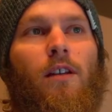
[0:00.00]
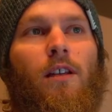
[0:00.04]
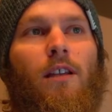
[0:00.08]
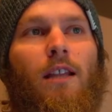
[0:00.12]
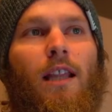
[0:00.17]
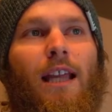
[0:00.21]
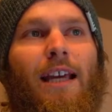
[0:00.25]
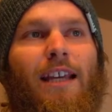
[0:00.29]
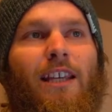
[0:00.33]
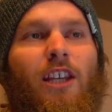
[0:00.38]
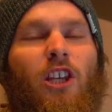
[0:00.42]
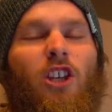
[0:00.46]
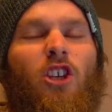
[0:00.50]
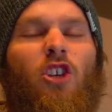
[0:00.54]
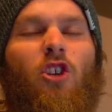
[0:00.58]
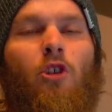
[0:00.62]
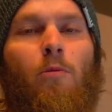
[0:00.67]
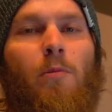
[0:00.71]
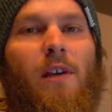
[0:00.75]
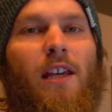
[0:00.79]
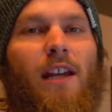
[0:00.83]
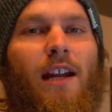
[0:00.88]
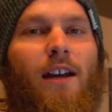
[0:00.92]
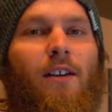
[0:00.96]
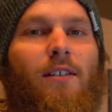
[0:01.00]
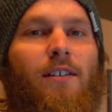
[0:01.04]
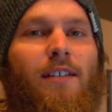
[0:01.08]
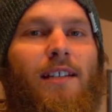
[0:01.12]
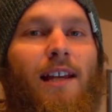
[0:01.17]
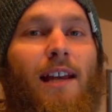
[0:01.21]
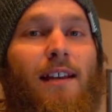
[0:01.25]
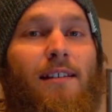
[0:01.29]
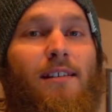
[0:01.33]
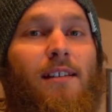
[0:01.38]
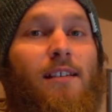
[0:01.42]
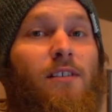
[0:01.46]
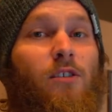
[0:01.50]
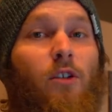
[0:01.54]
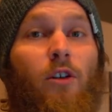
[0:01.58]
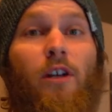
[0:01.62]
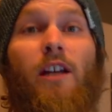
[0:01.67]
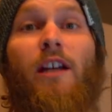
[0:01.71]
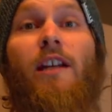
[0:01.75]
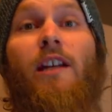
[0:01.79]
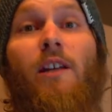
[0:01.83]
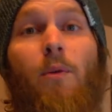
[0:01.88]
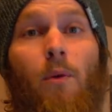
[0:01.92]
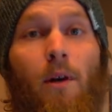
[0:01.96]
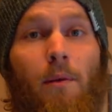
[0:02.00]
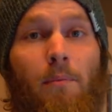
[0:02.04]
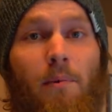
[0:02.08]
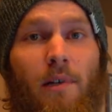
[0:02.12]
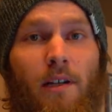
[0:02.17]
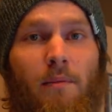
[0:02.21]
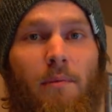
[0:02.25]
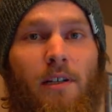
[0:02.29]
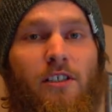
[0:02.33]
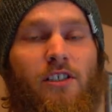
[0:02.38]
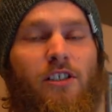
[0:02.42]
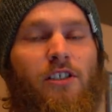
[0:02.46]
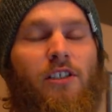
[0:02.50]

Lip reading: like humid out in Texas or anywhere pretty much.